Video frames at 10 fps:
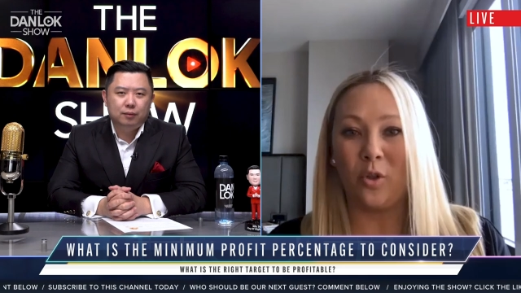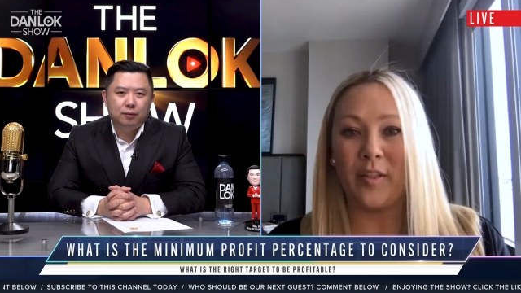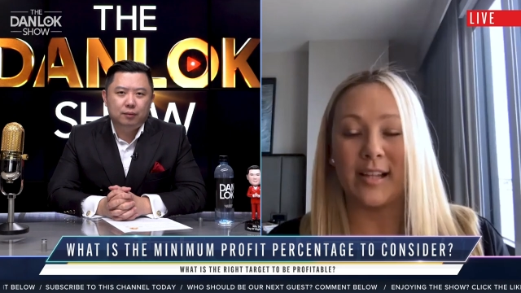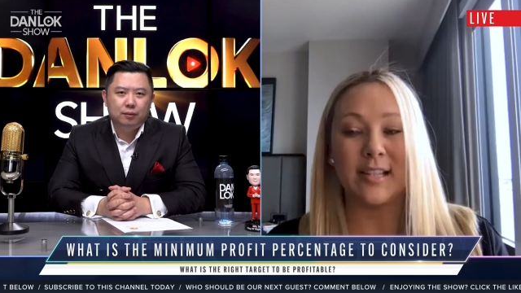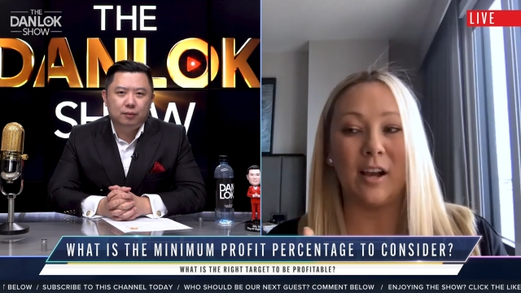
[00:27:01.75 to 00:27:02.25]

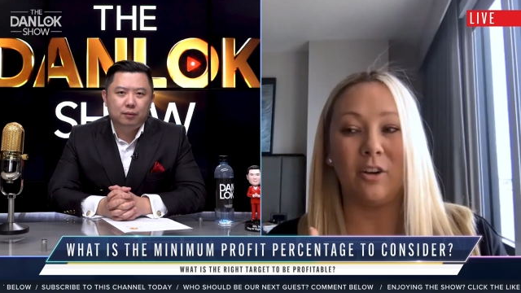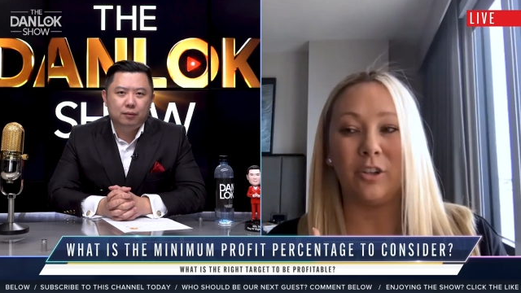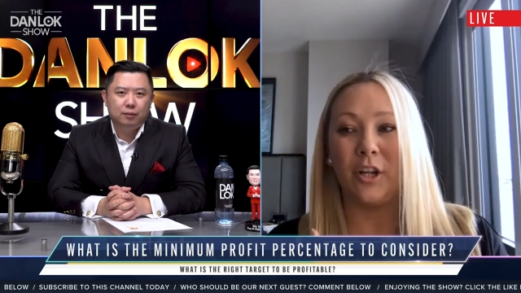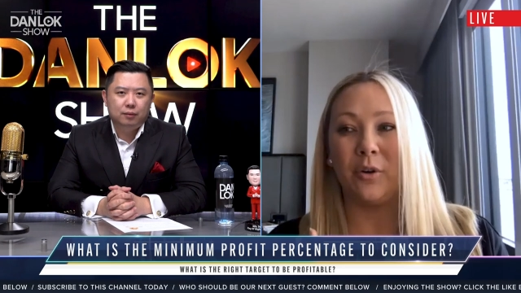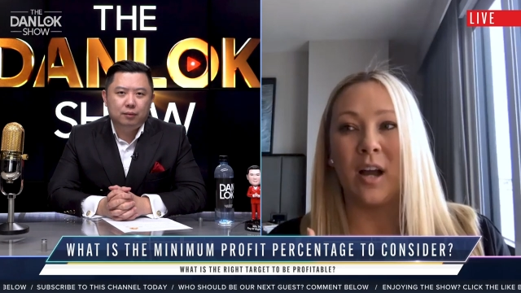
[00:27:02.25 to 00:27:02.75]
Speaker 1: That's how, you
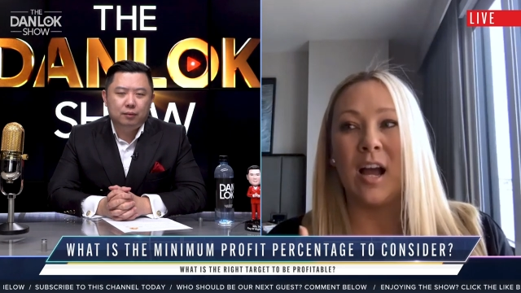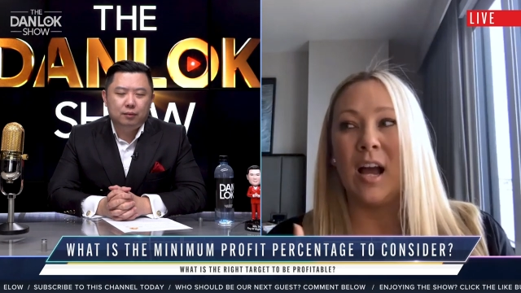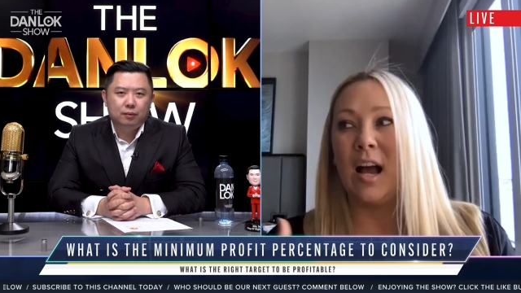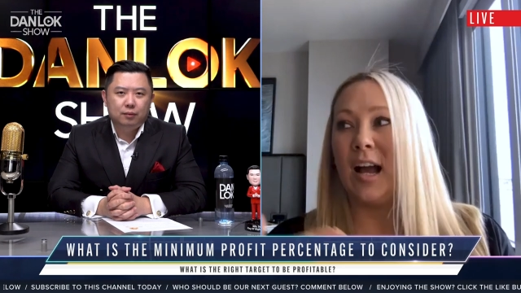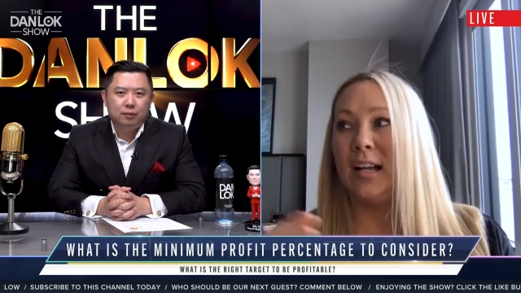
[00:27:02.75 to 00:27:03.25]
know,
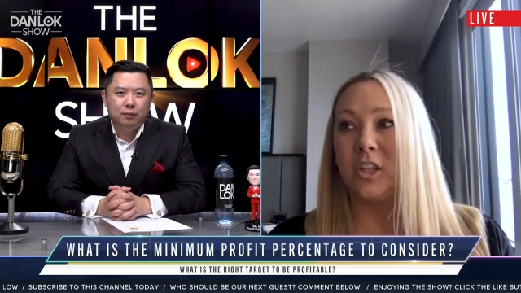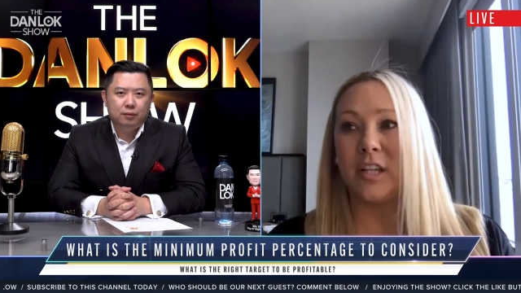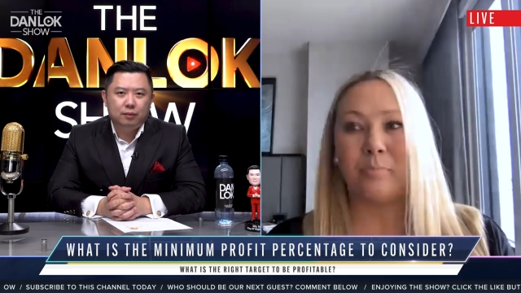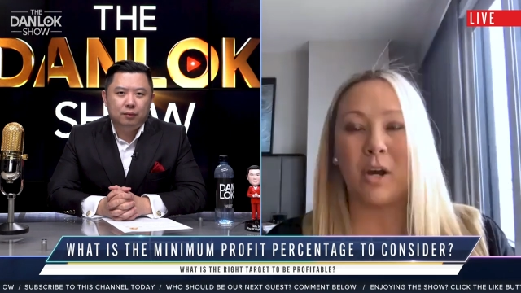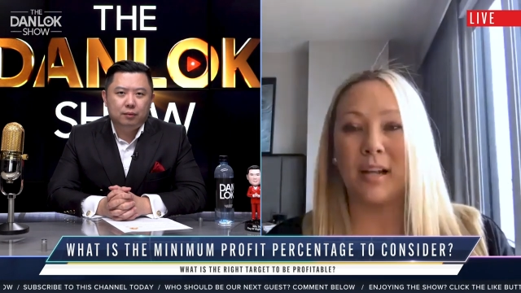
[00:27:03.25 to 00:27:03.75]
I look at
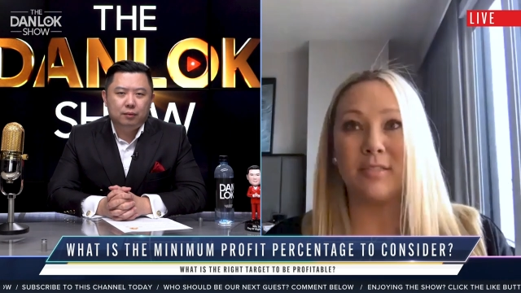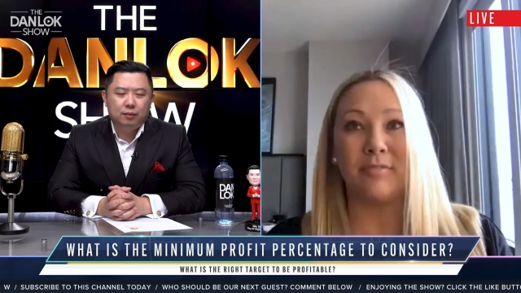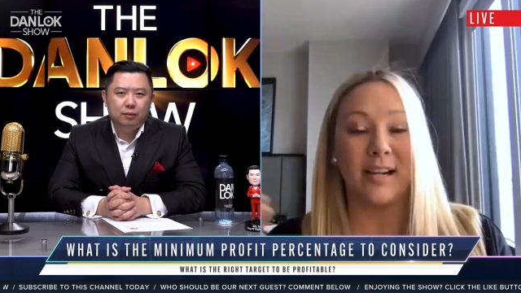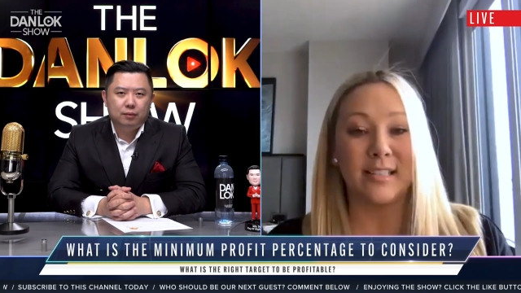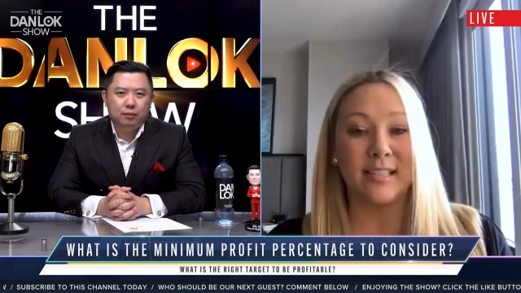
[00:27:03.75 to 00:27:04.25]
products. In
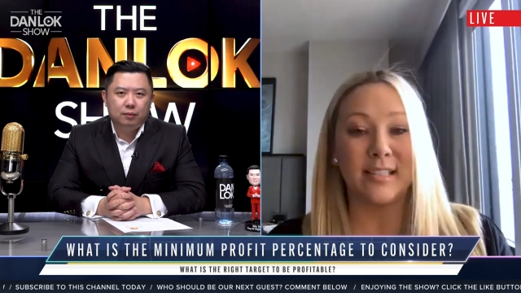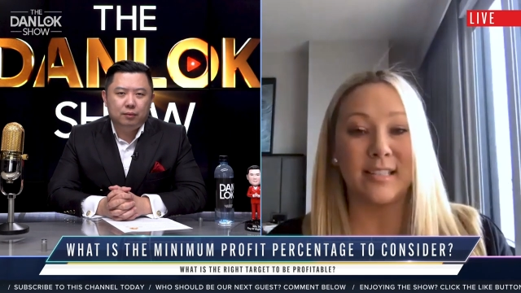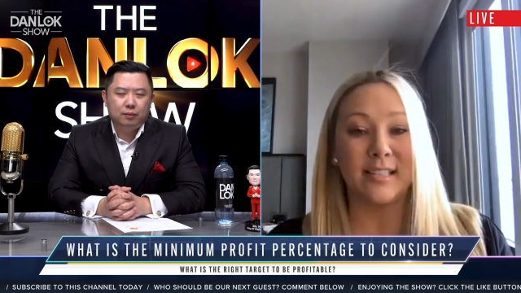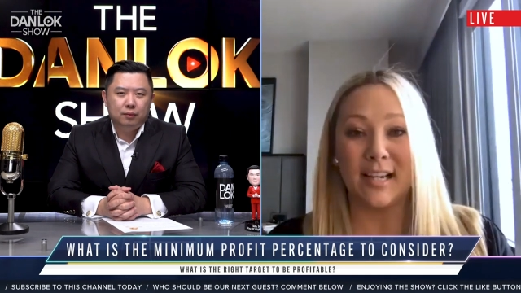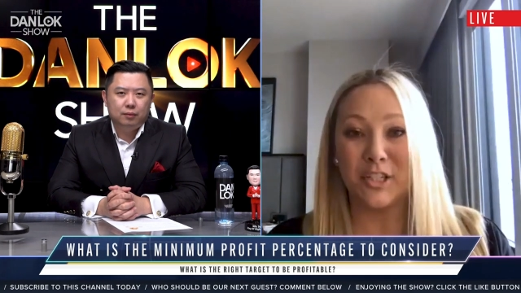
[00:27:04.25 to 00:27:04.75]
fact,
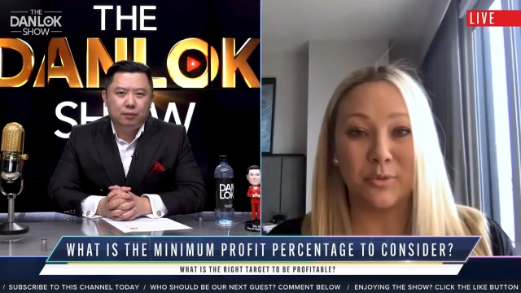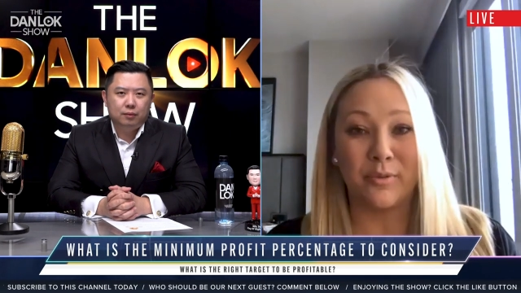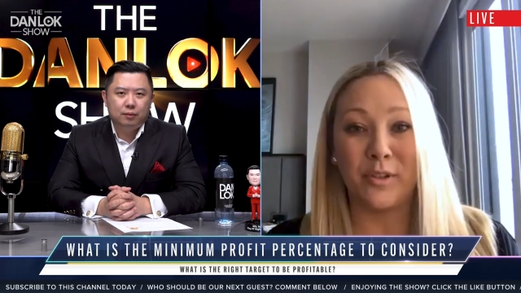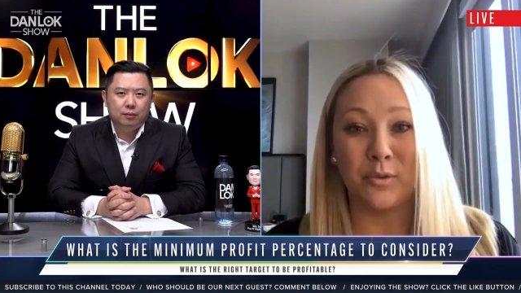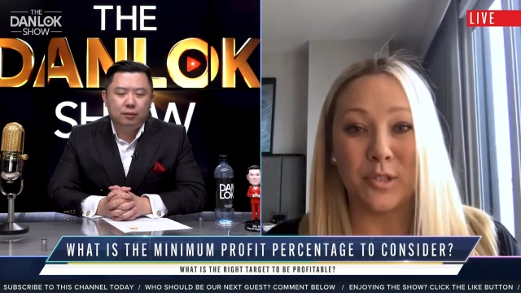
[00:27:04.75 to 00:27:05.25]
I just
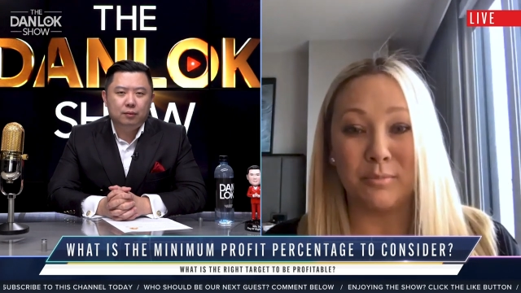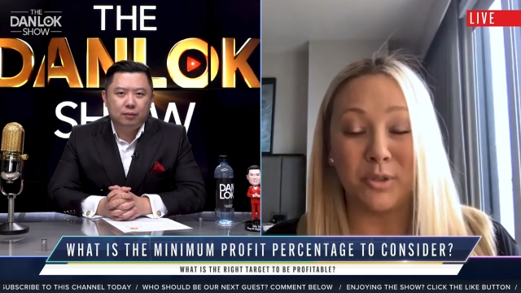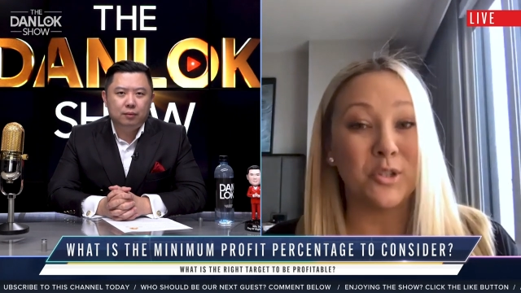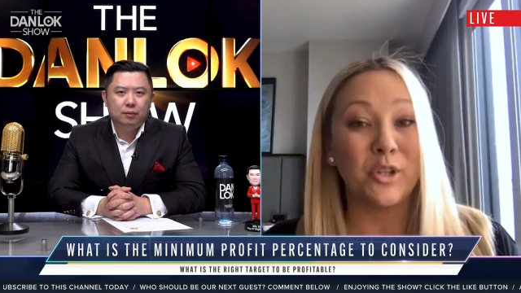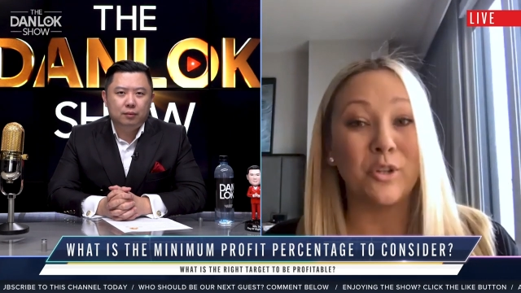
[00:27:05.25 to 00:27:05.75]
reviewed some new
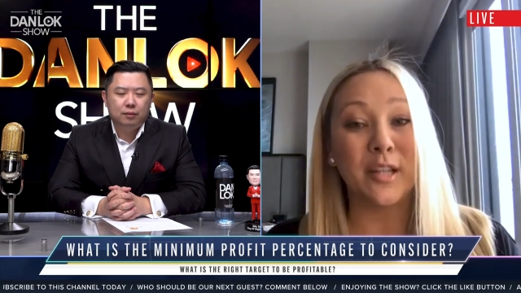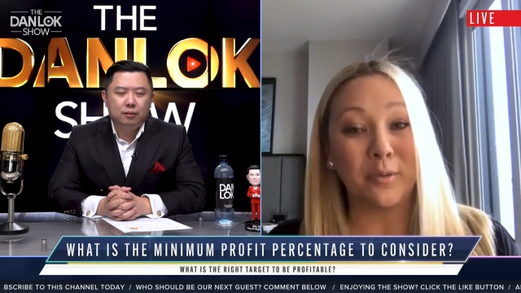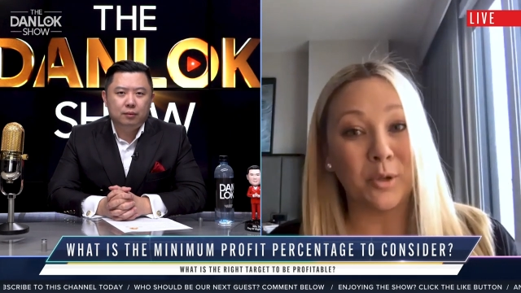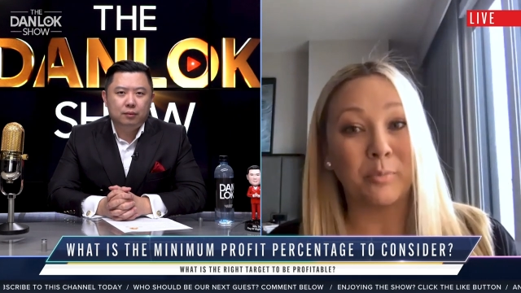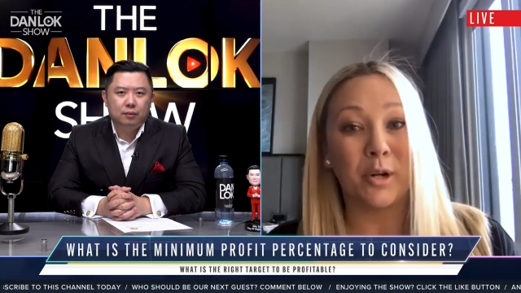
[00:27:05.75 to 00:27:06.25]
S K Us that
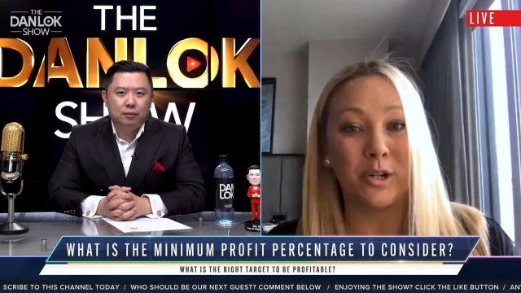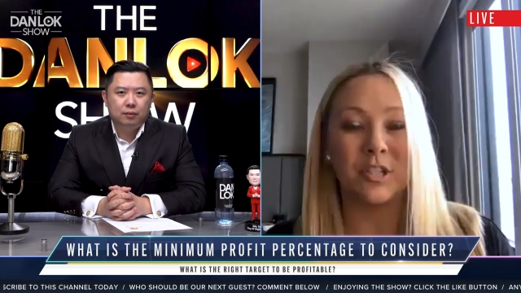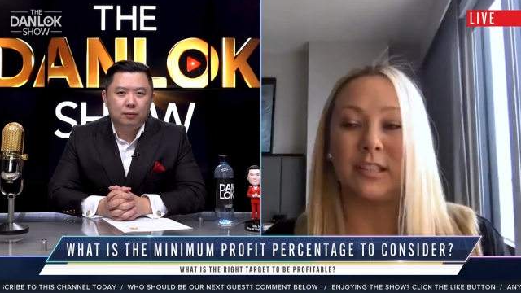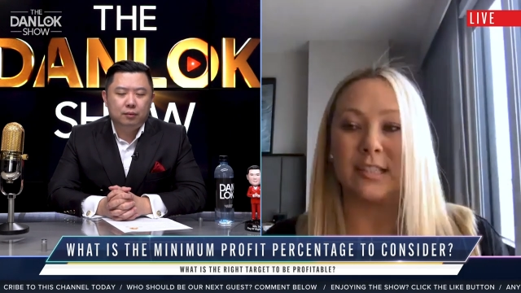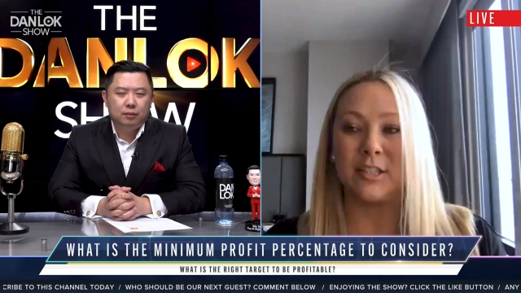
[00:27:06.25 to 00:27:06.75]
we're
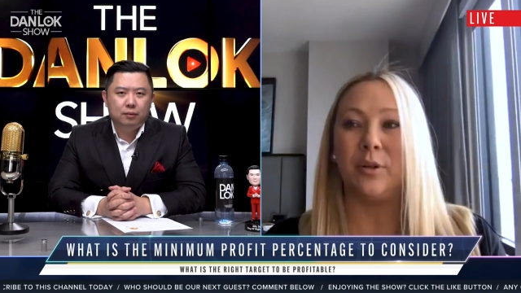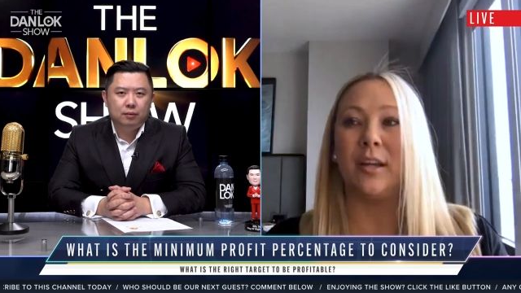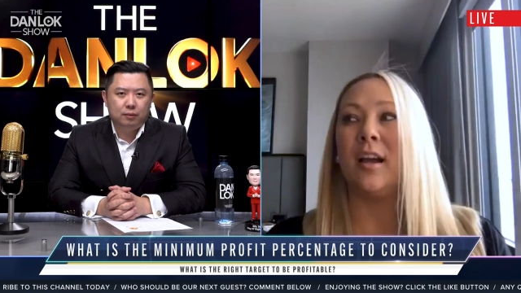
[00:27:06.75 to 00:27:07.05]
personally doing,